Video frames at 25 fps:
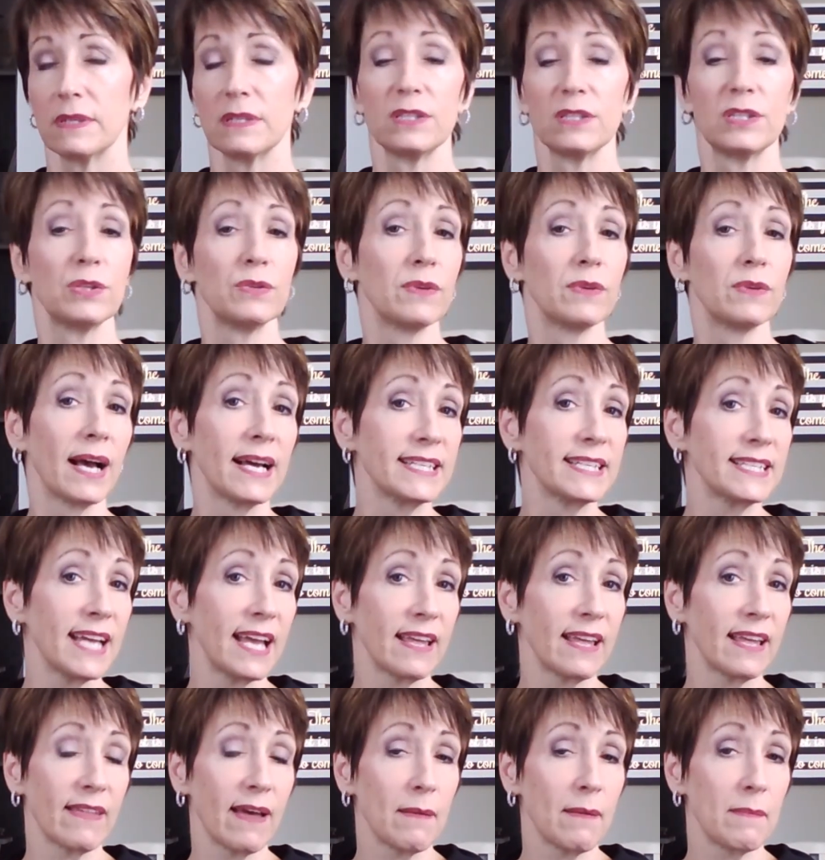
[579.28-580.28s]
Do not
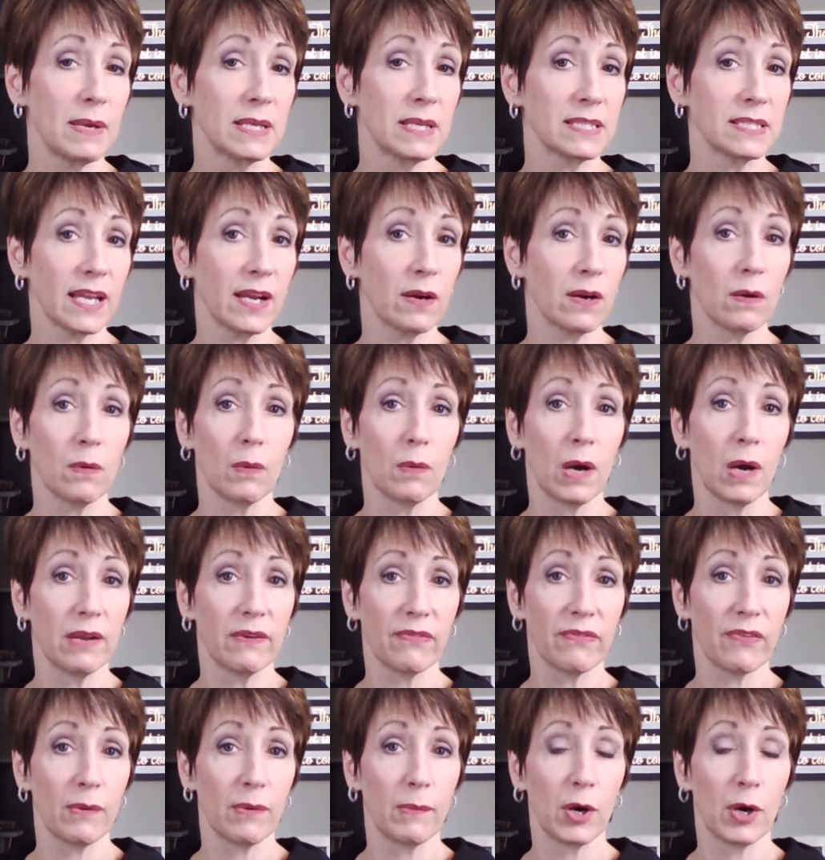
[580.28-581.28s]
take that mascara wand
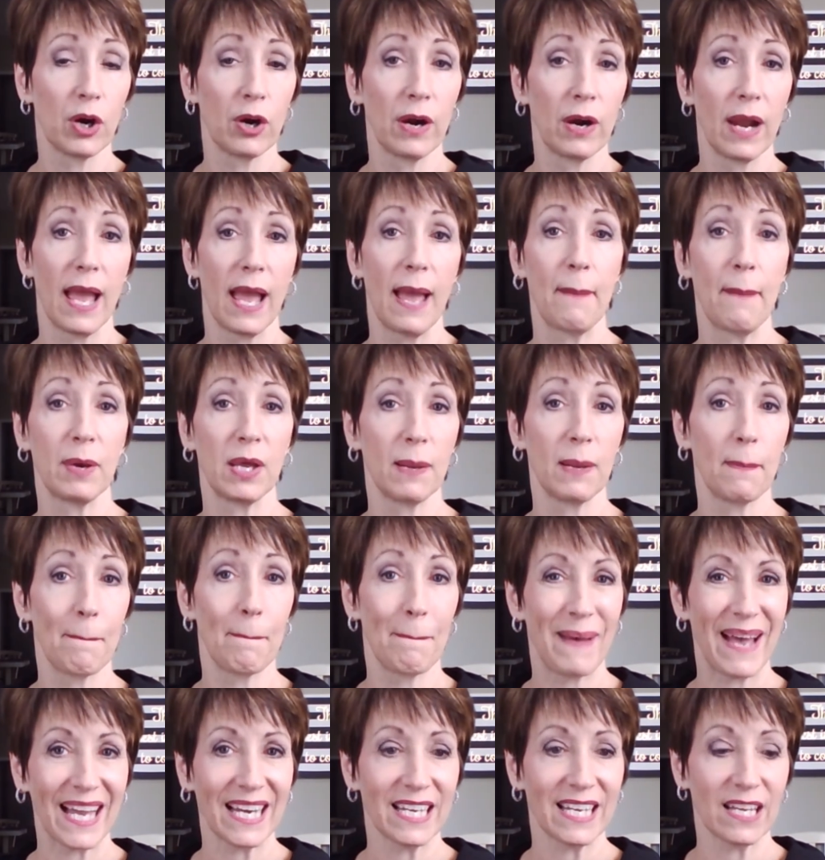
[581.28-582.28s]
from her and put it
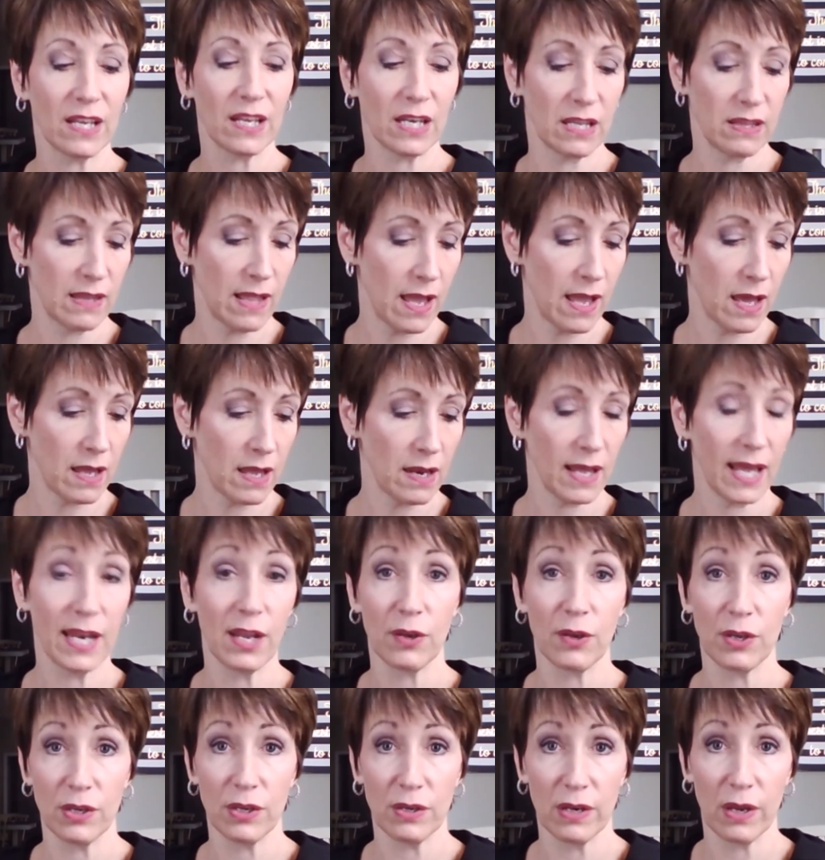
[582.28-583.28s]
back down in that. I know
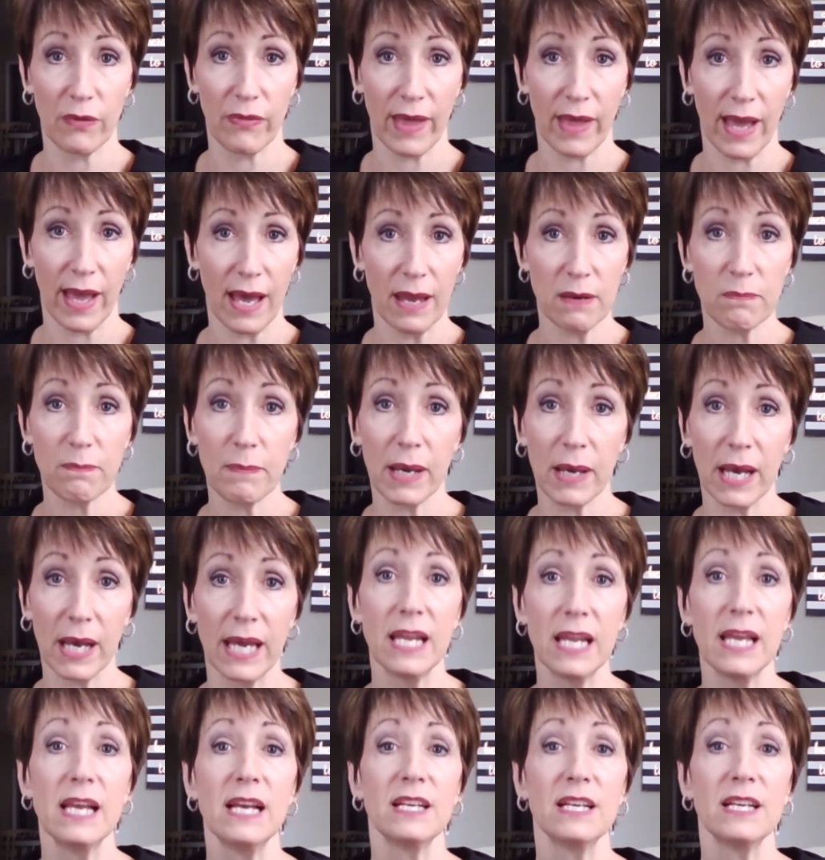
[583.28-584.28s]
you know that, but
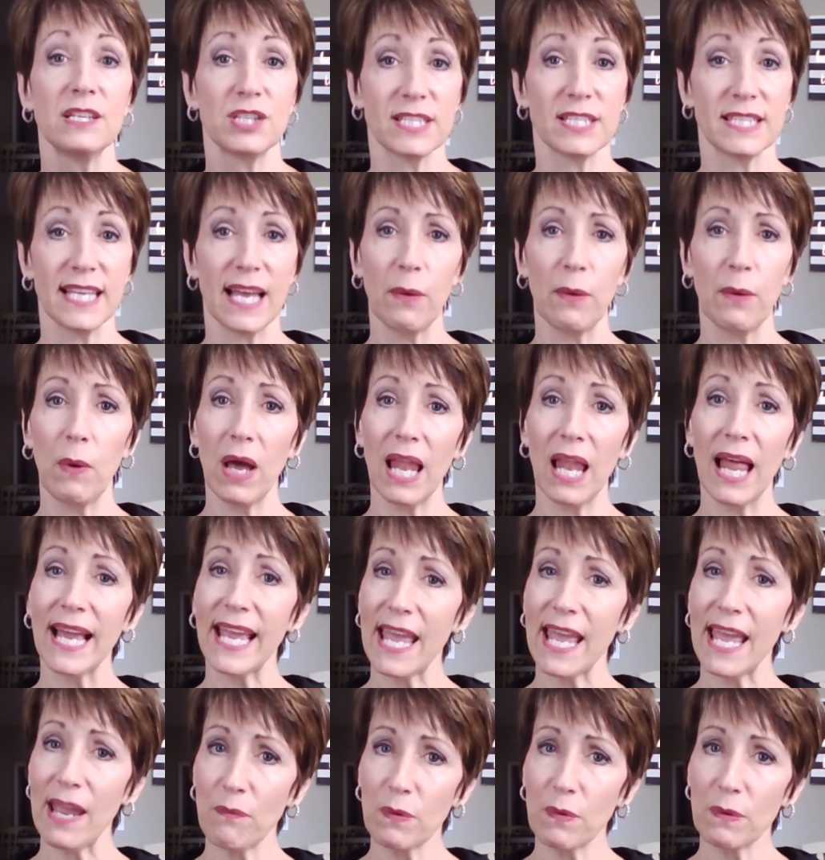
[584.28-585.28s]
just say, well, I
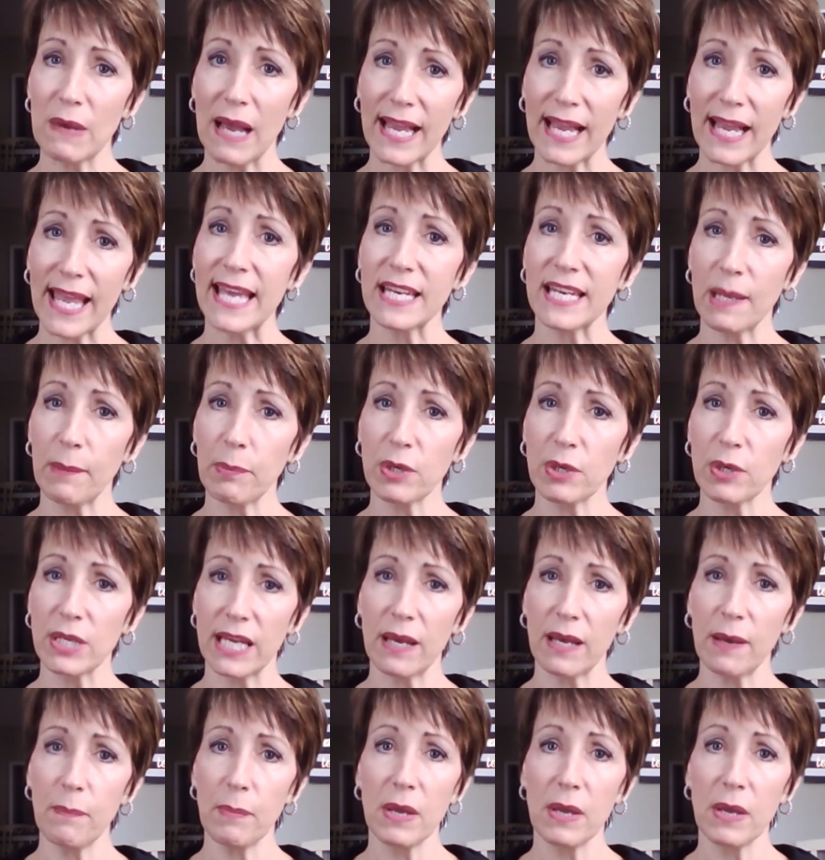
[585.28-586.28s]
can't double
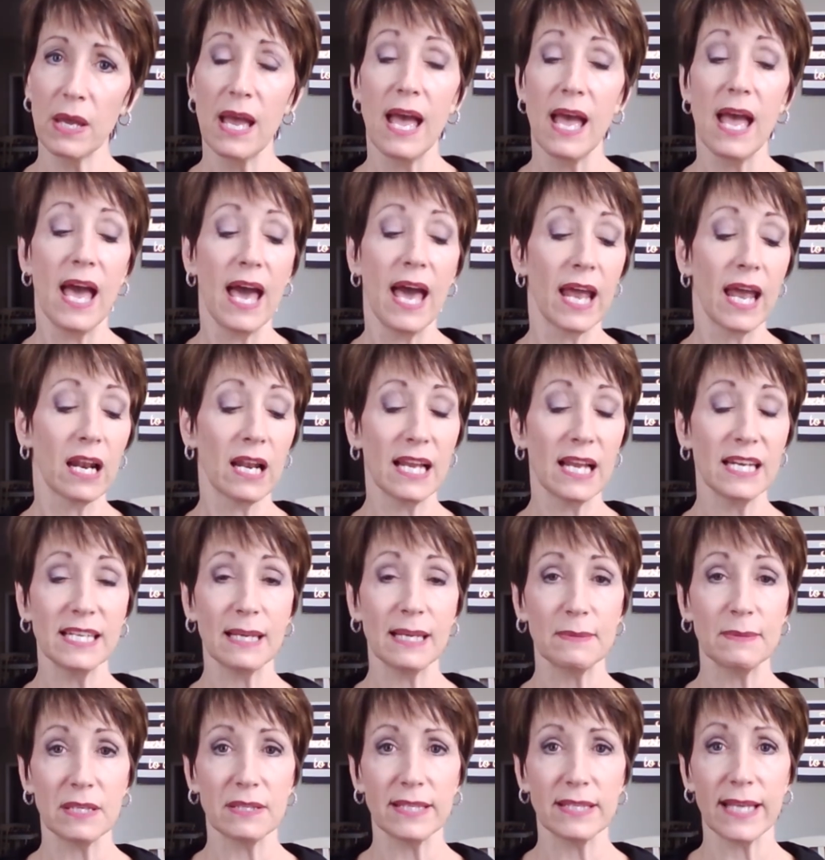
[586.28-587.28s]
dip. And a lot of
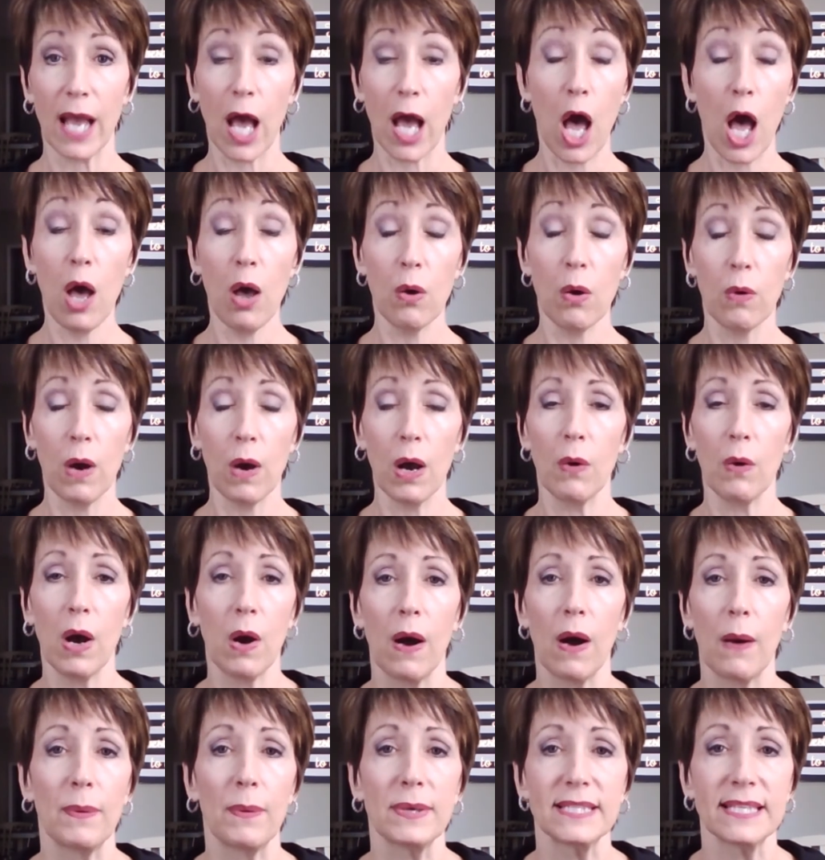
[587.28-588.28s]
times they'll say,
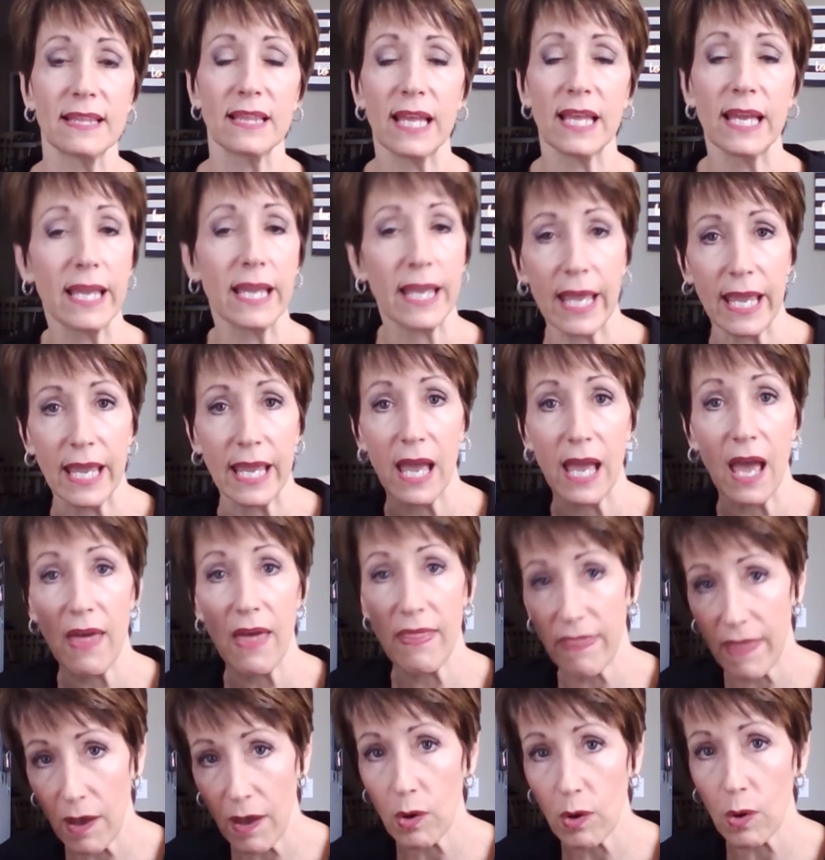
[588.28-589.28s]
oh, I wasn't thinking,
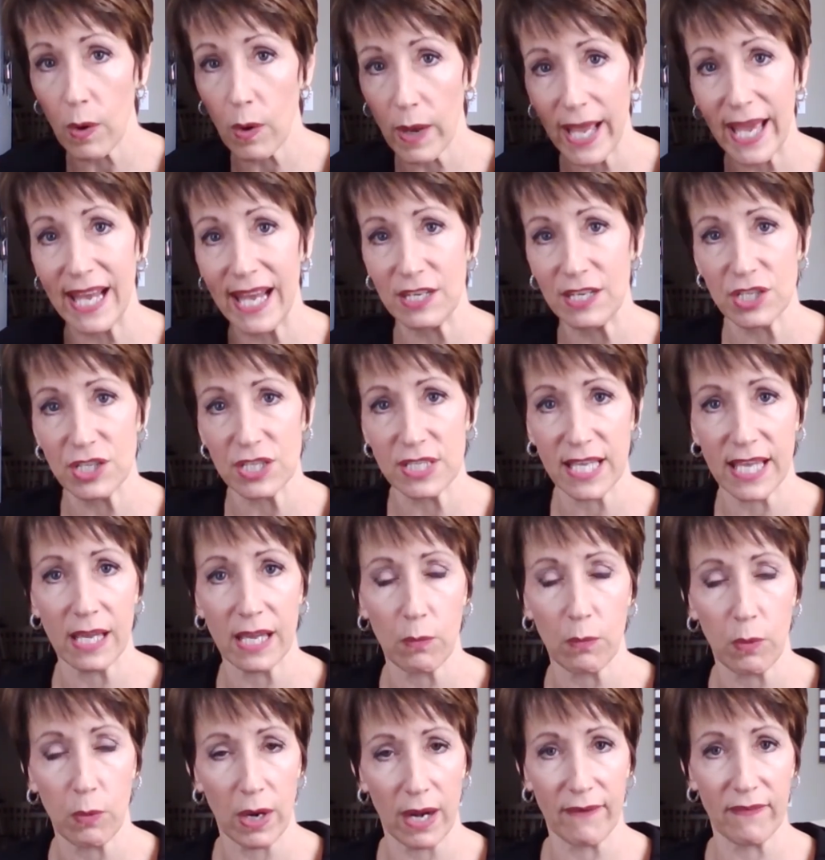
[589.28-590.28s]
and they'll go ahead and just
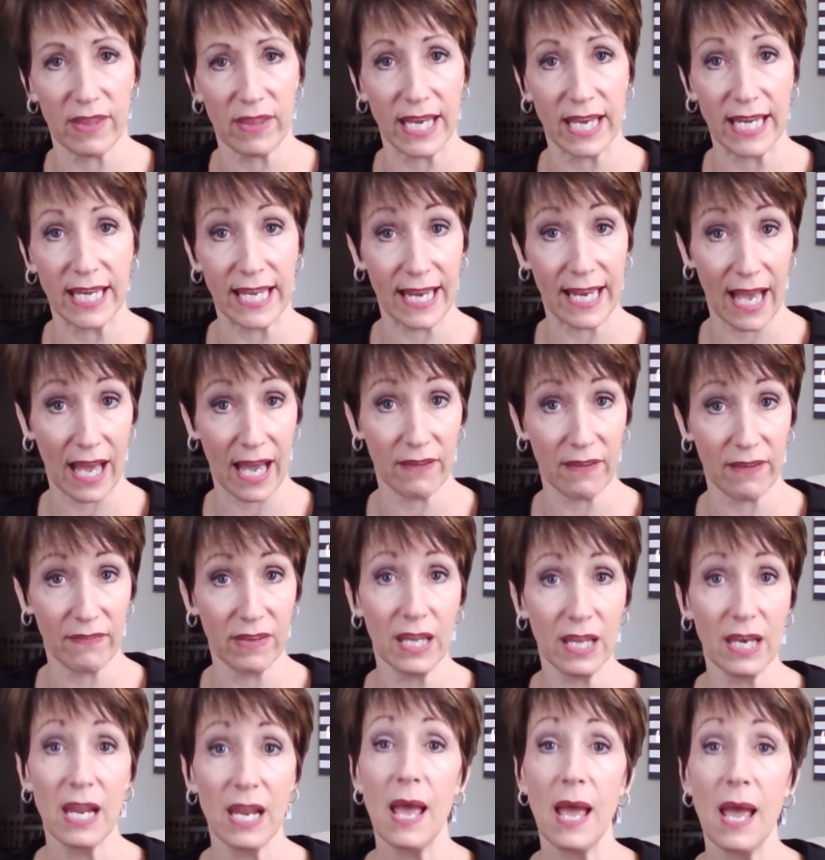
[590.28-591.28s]
get whatever they need out of it.